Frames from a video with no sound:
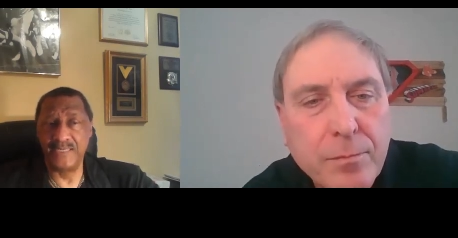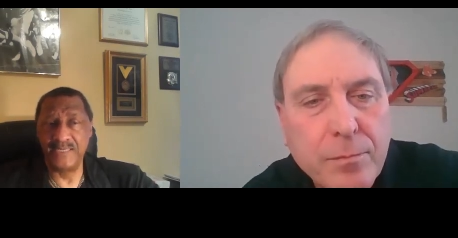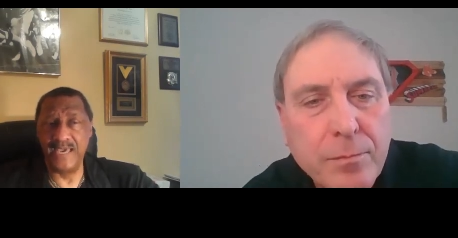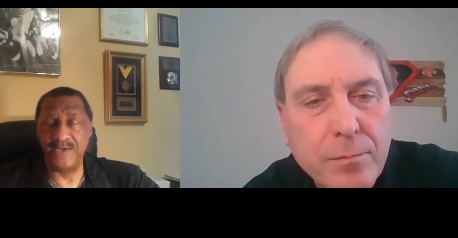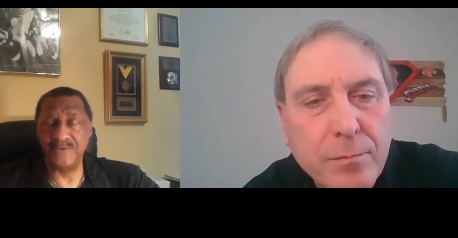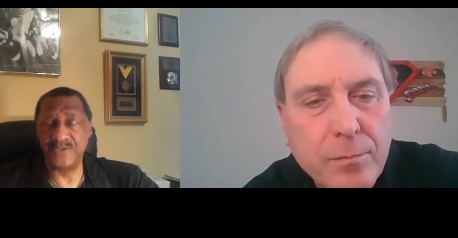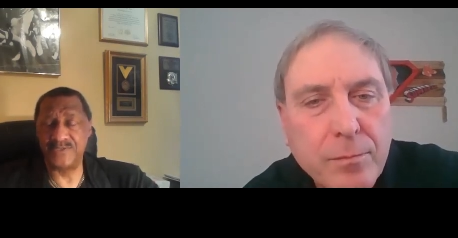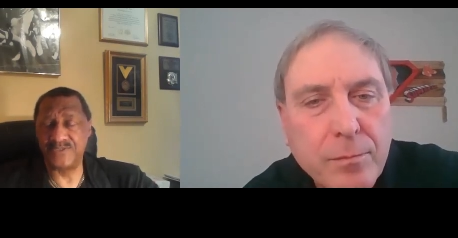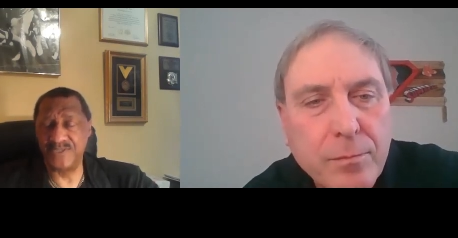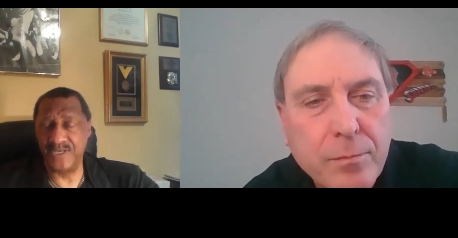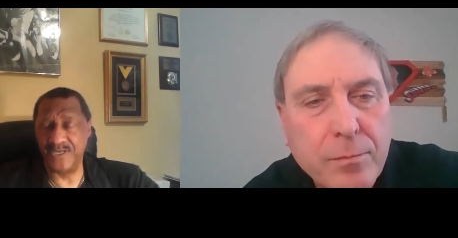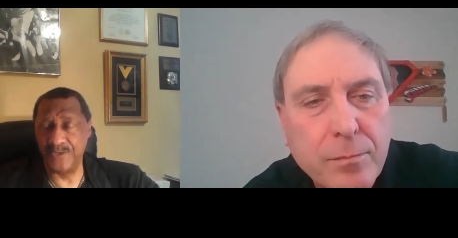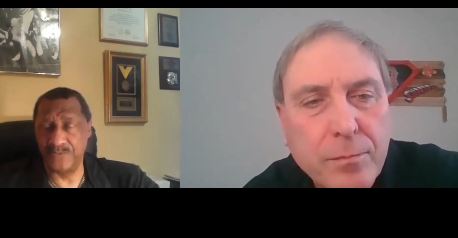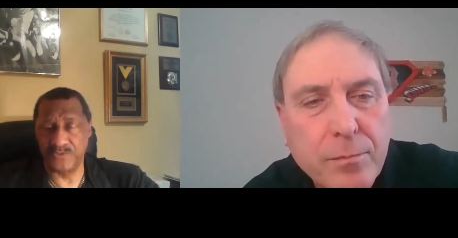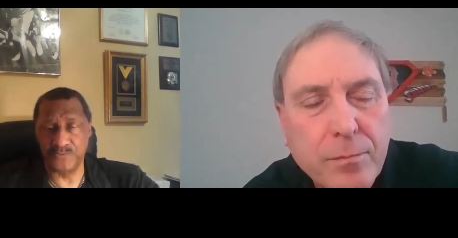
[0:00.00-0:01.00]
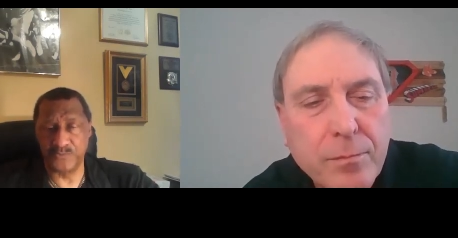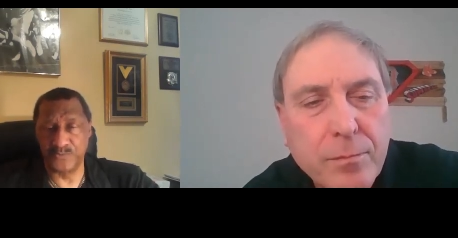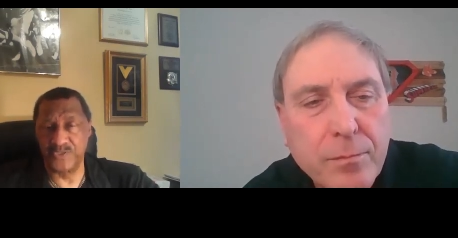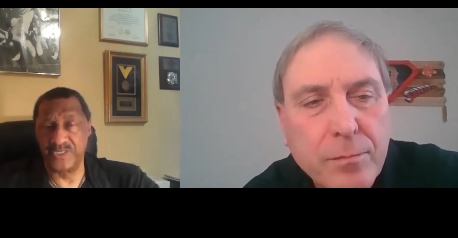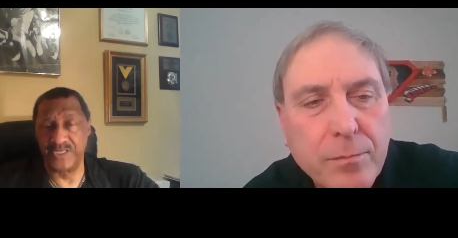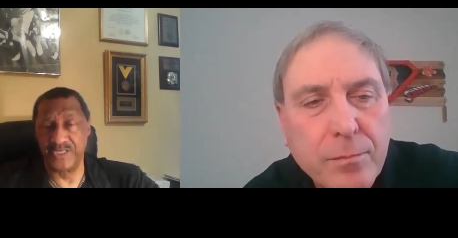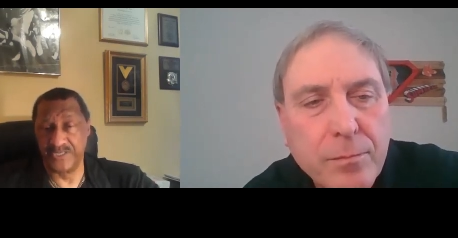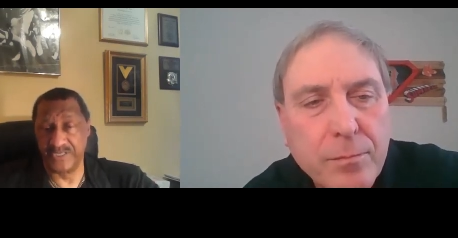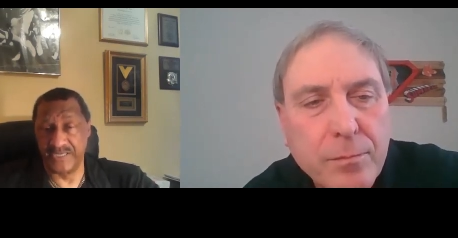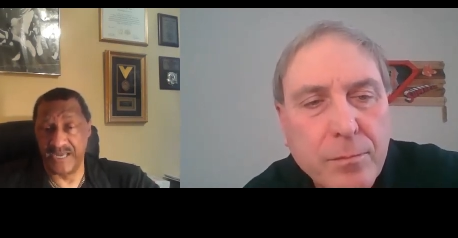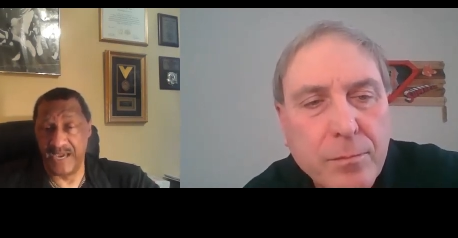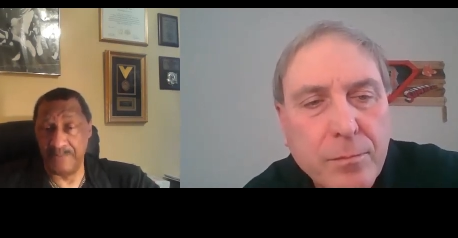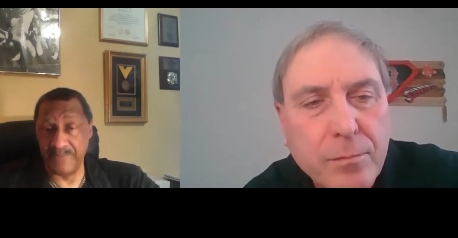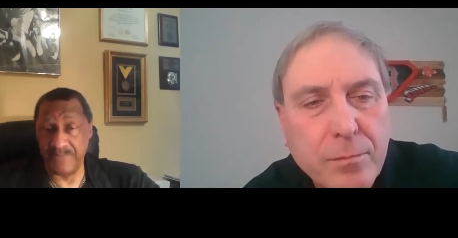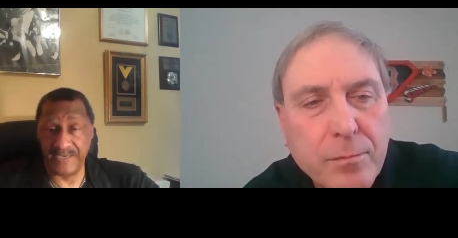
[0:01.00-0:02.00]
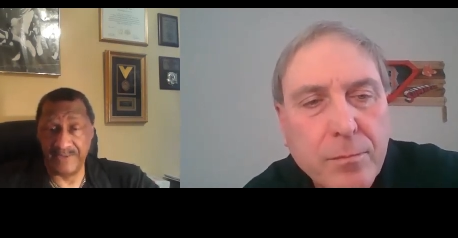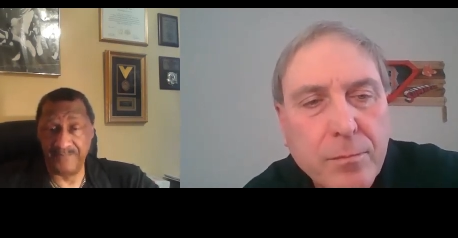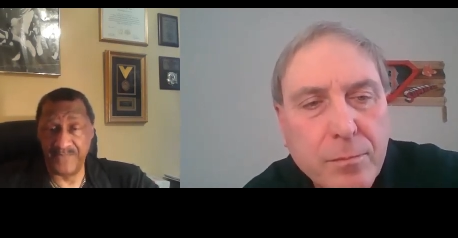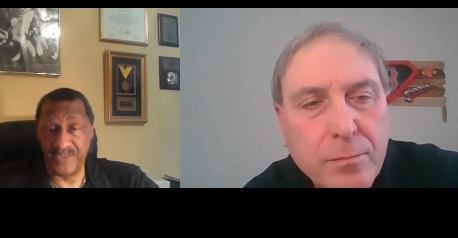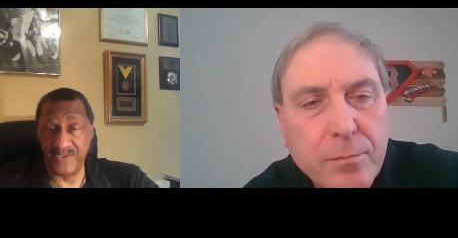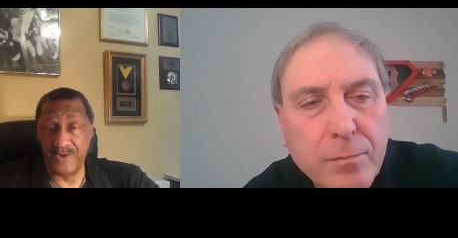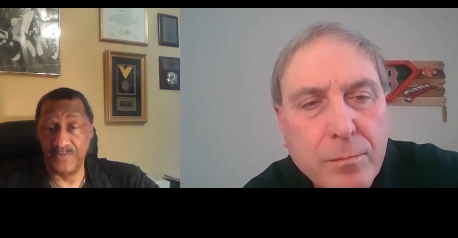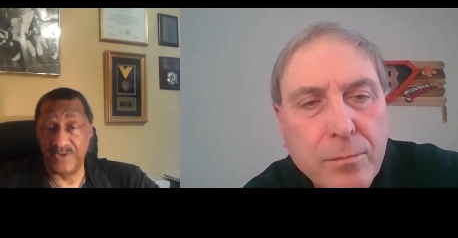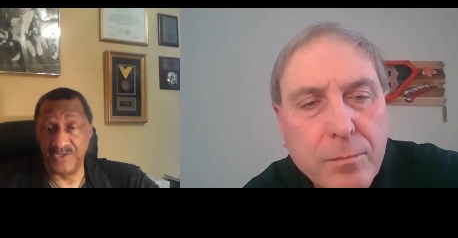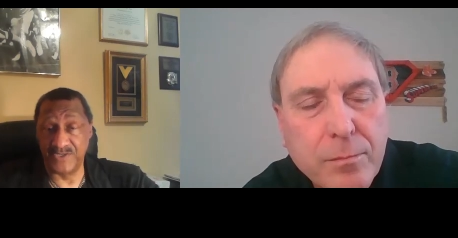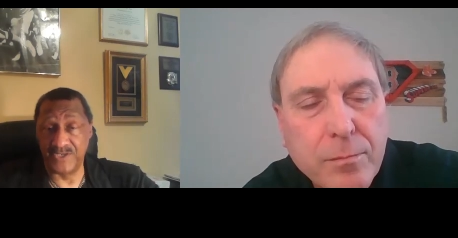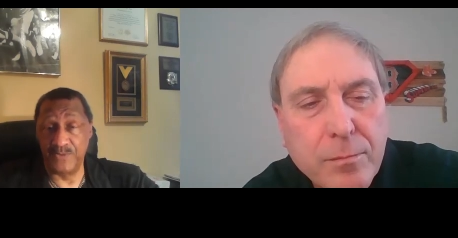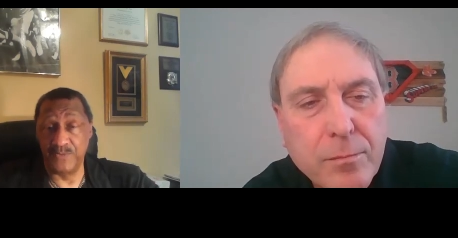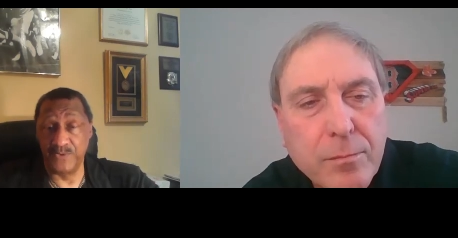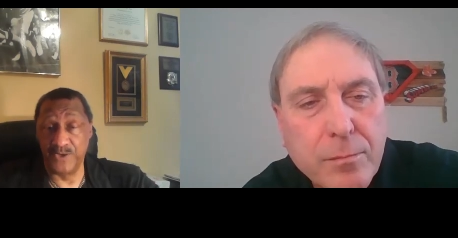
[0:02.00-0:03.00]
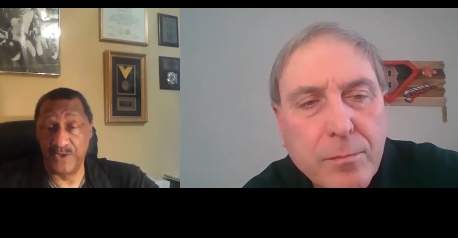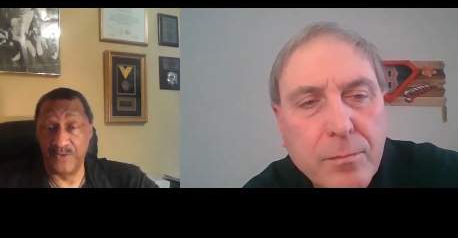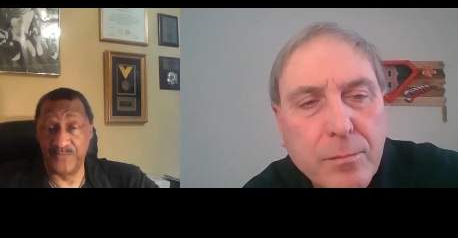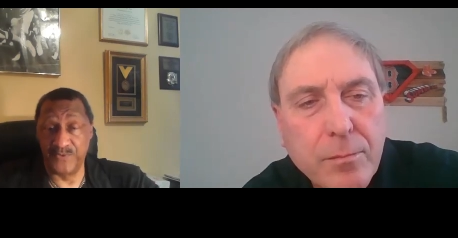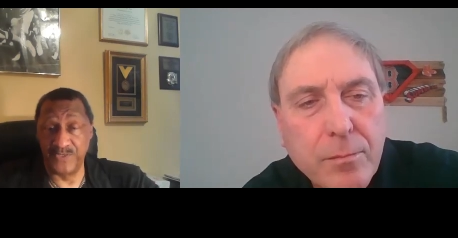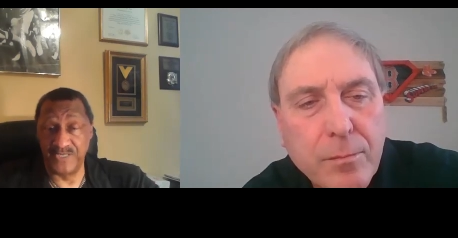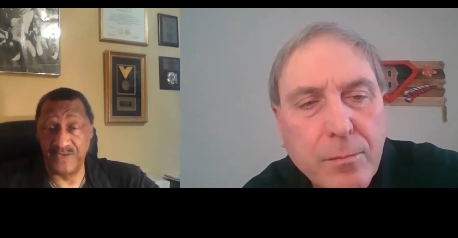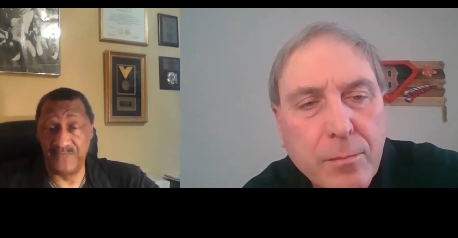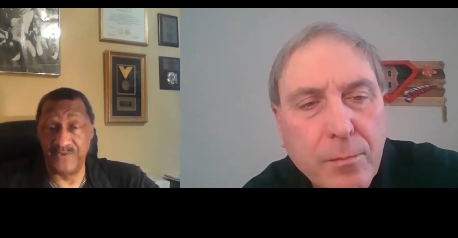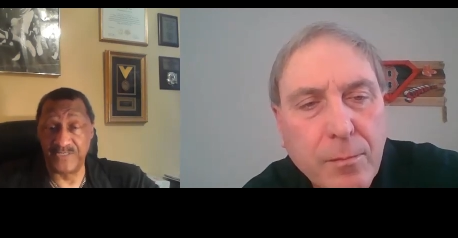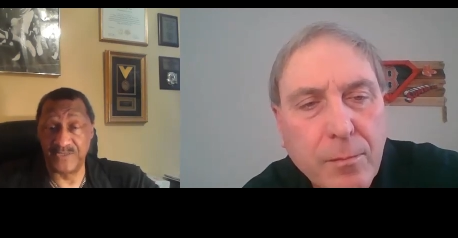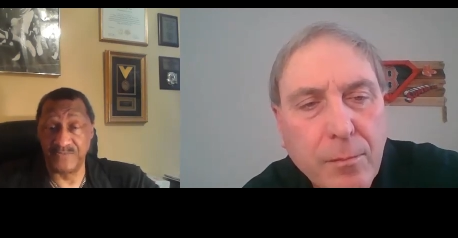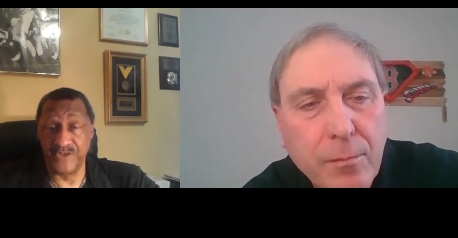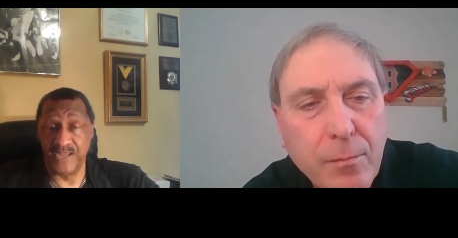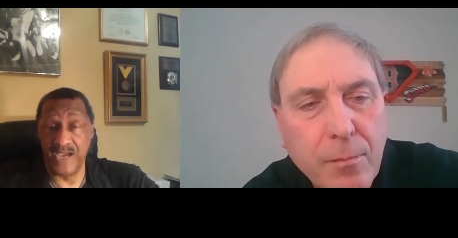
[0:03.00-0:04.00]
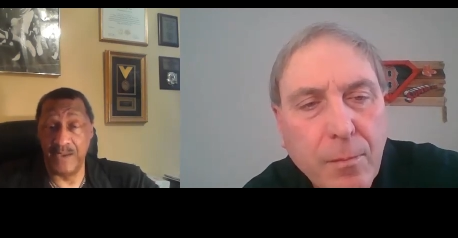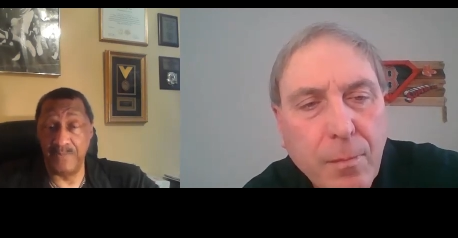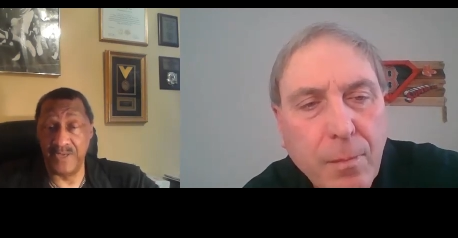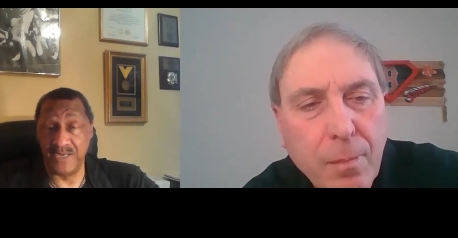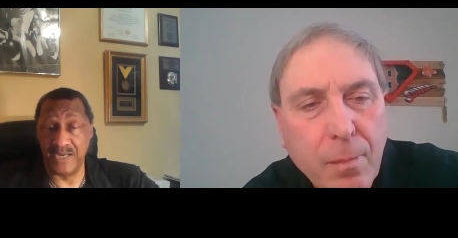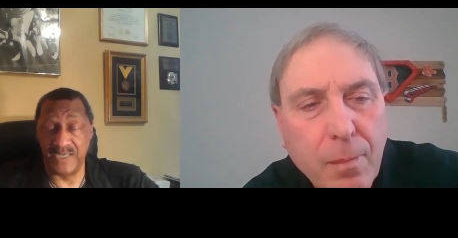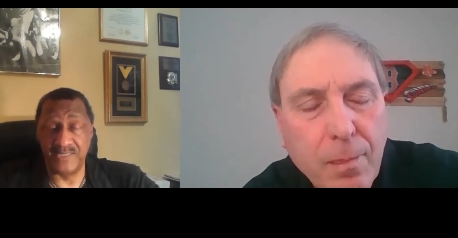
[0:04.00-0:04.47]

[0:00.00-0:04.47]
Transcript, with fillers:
Speaker 1: Kansas City was really looking at me you know, because they were looking for a defensive lineman.